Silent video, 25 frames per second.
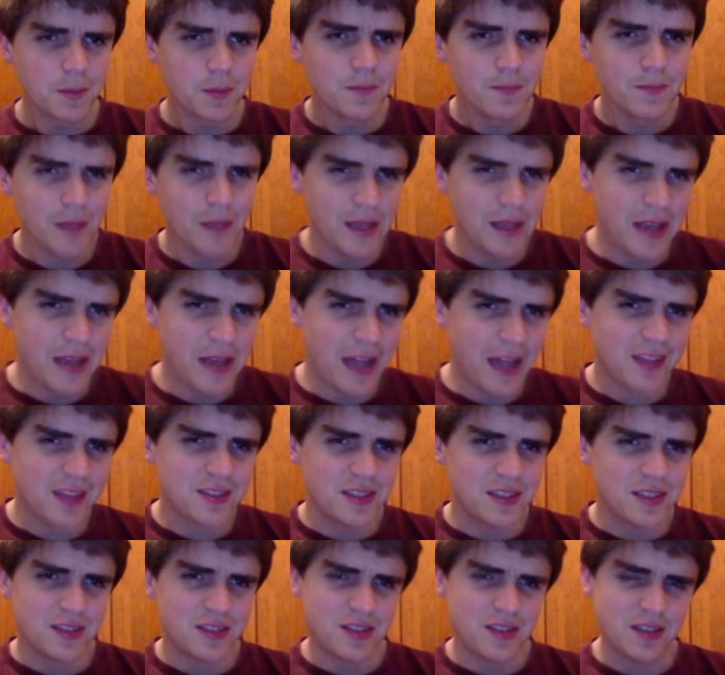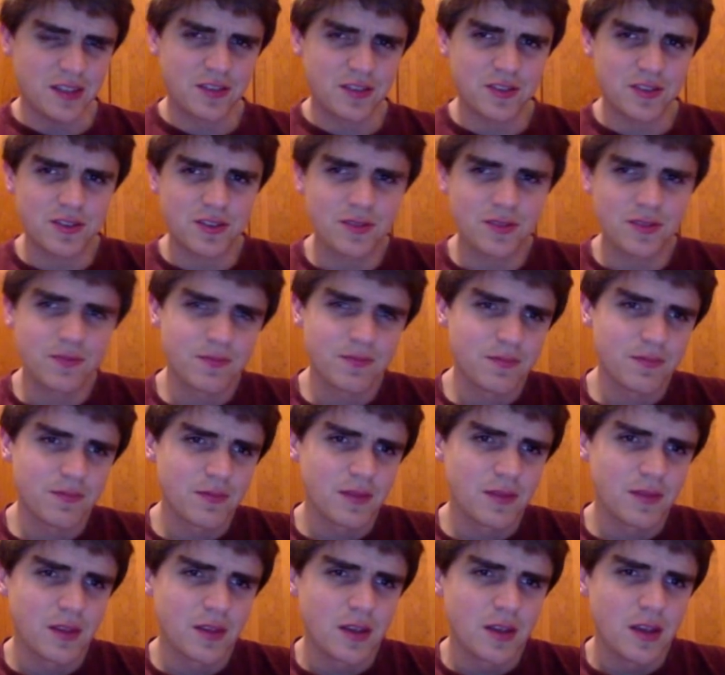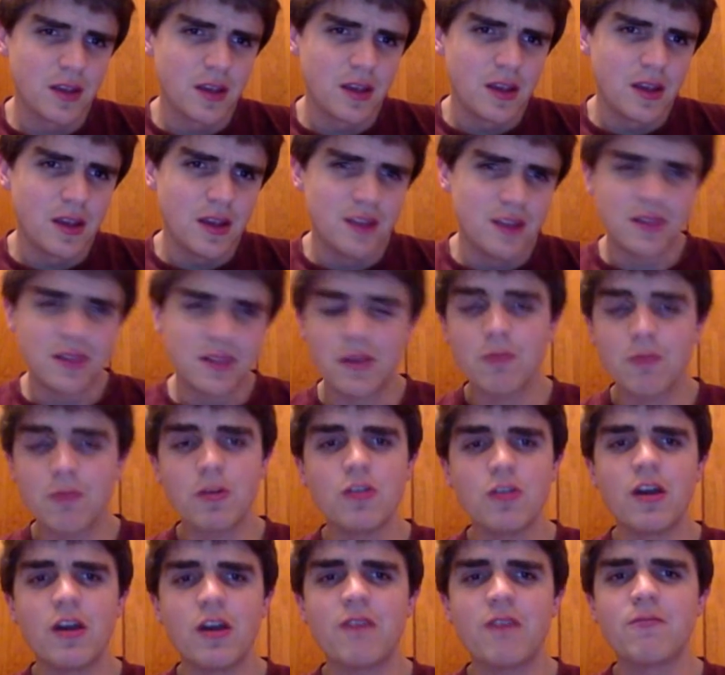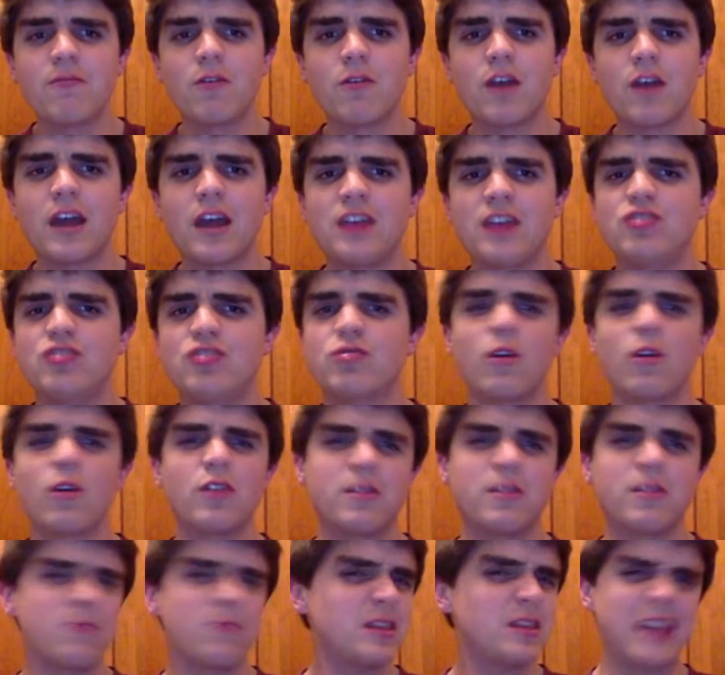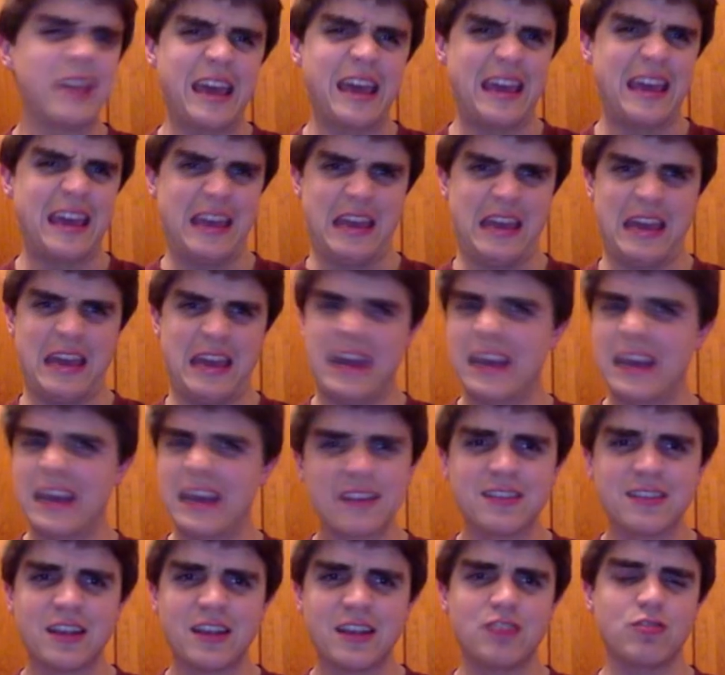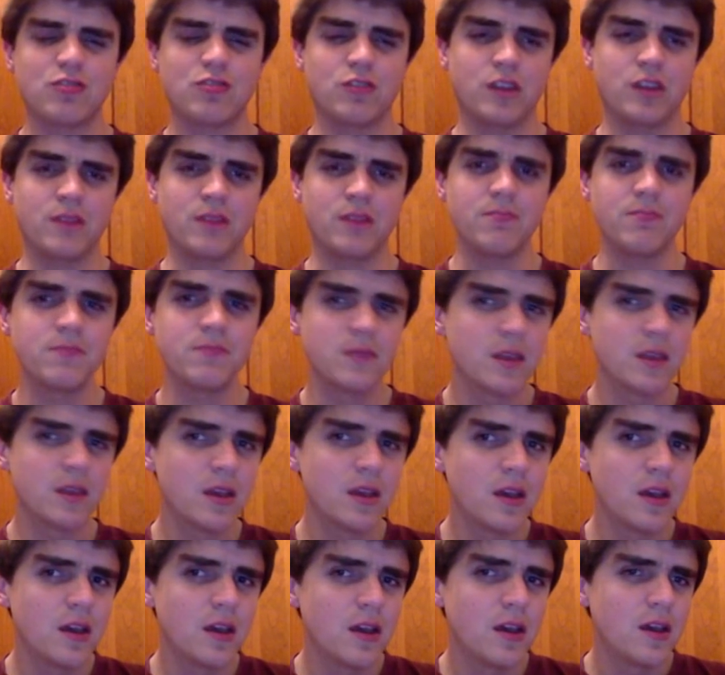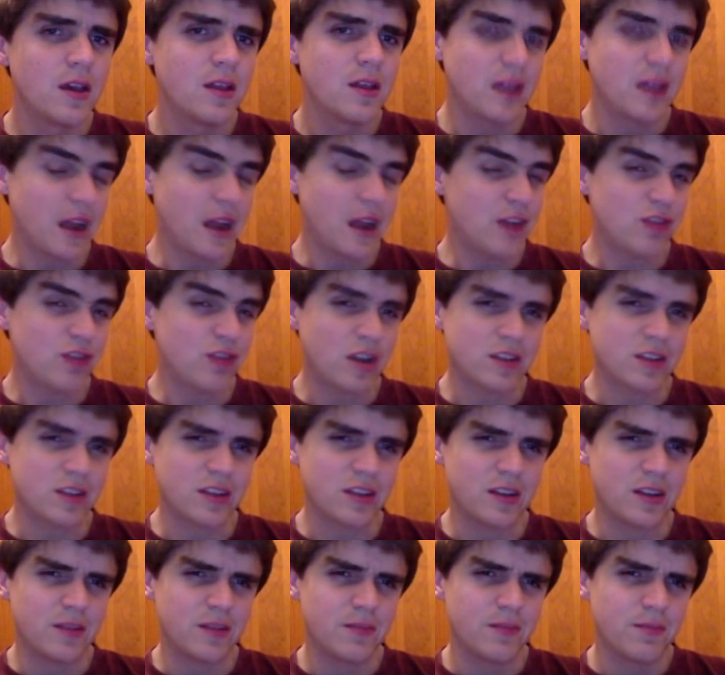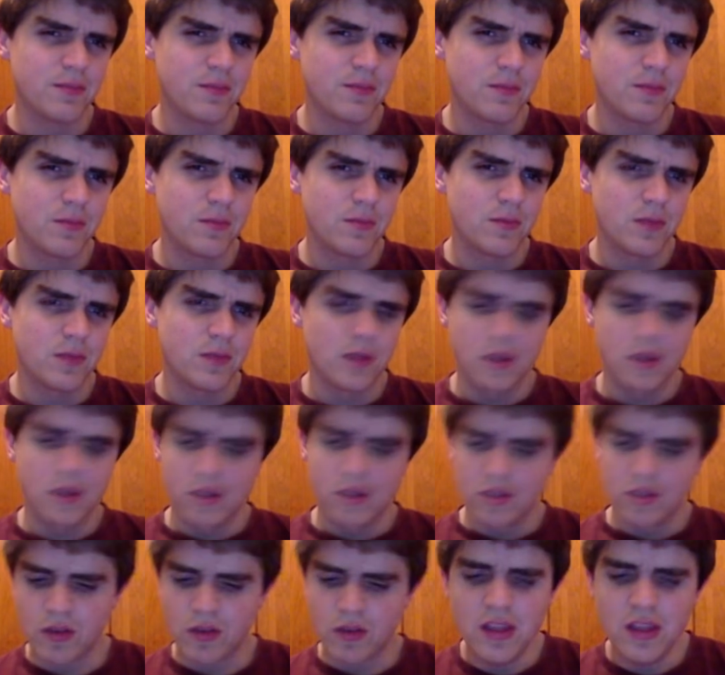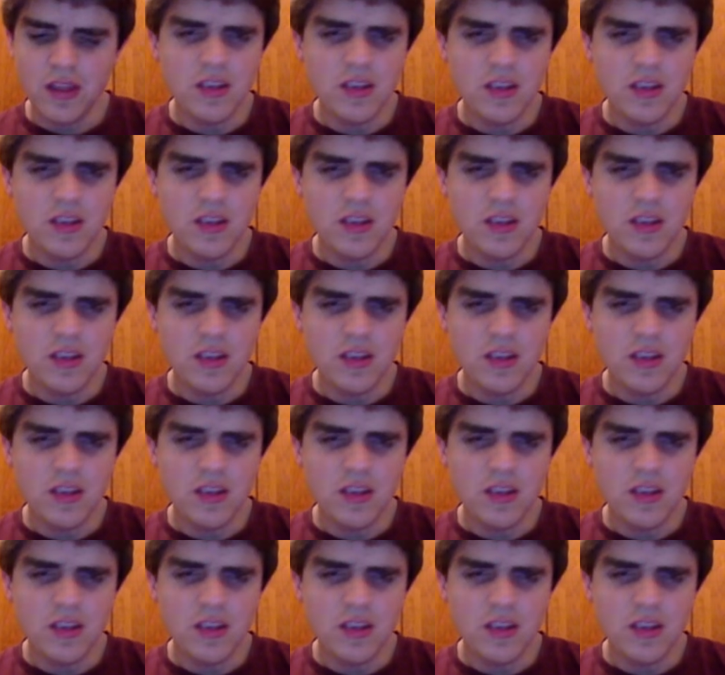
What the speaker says: an acid is this. It's something where you have more hydronium. What the heck is hydronium? Than hydroxide. So in this